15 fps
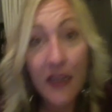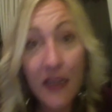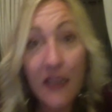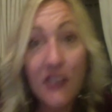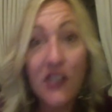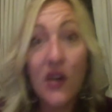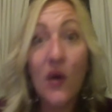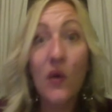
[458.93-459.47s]

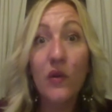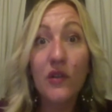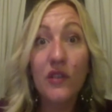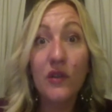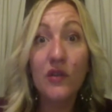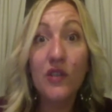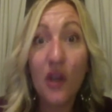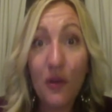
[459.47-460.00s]
So
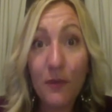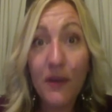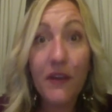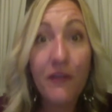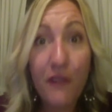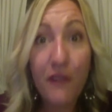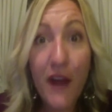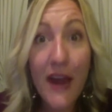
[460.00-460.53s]
don't be
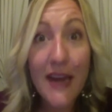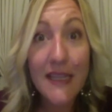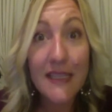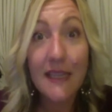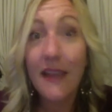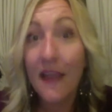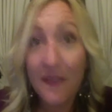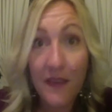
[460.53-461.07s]
afraid
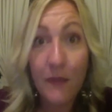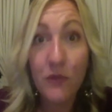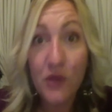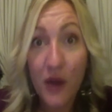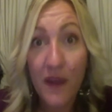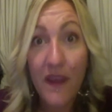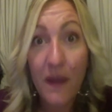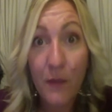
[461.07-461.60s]
to let them
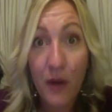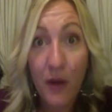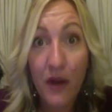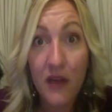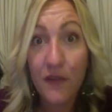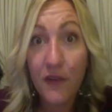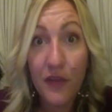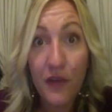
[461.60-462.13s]
try that
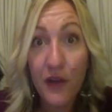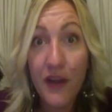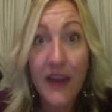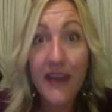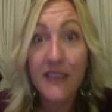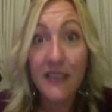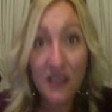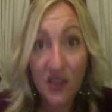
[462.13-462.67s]
product for 30
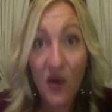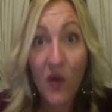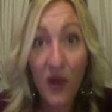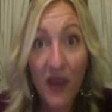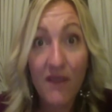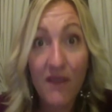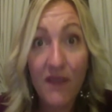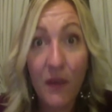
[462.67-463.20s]
days. It's
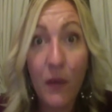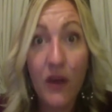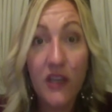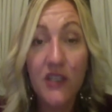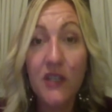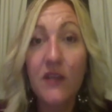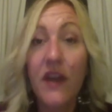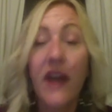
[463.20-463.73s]
okay if they
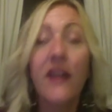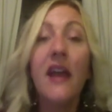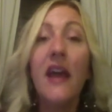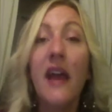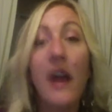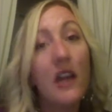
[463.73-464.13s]
want to do that.